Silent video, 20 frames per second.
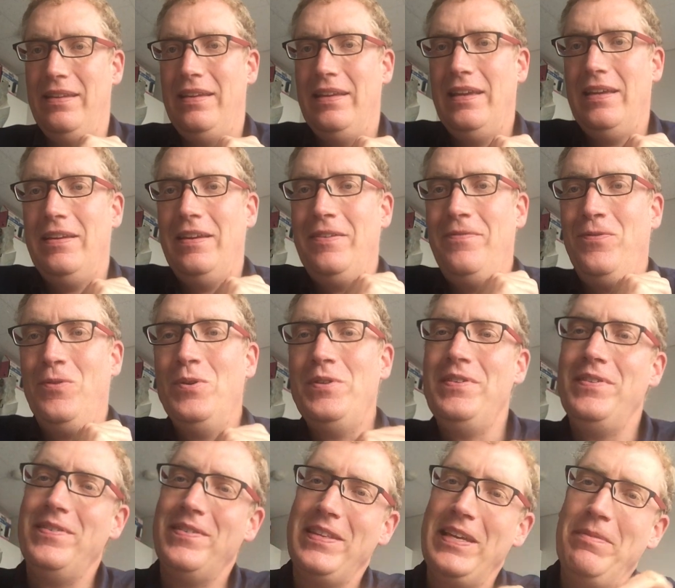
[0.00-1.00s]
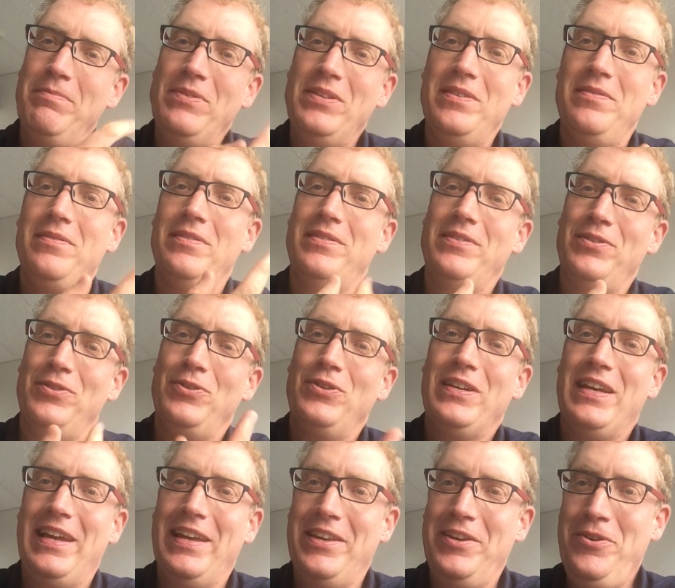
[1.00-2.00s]
it forces them to
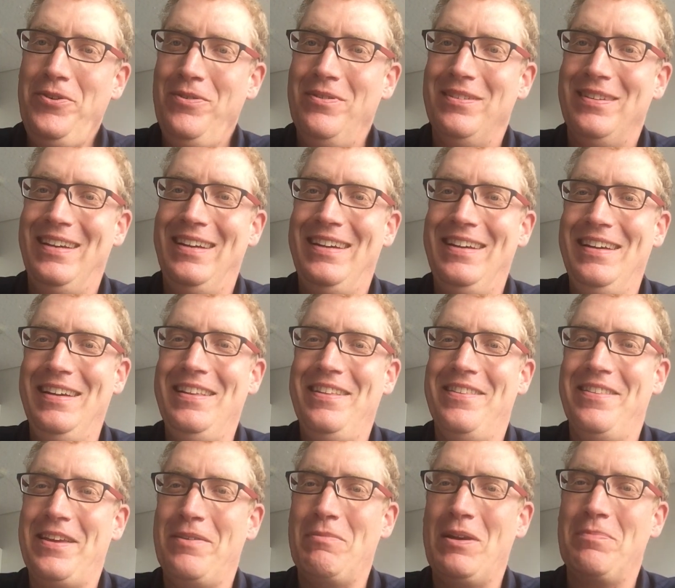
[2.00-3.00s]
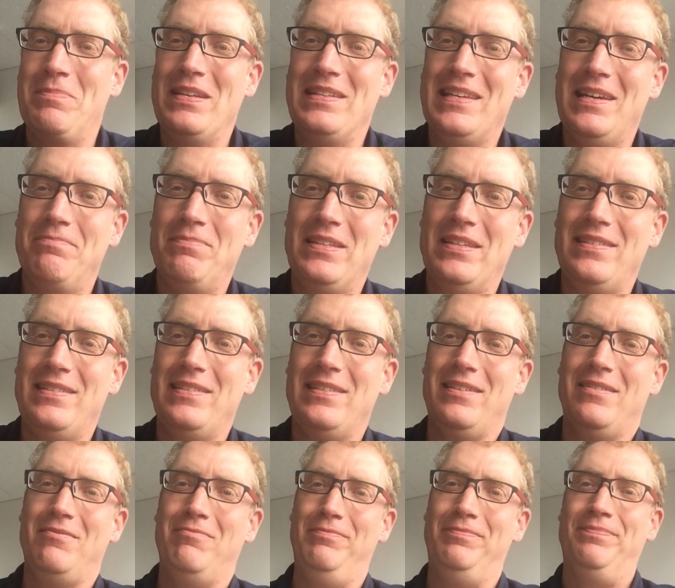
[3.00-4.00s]
look at you. They might be tempted
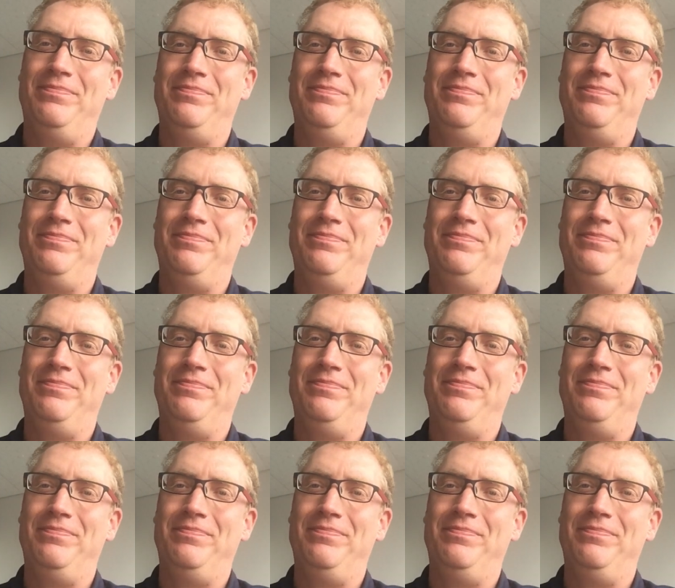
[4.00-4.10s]
to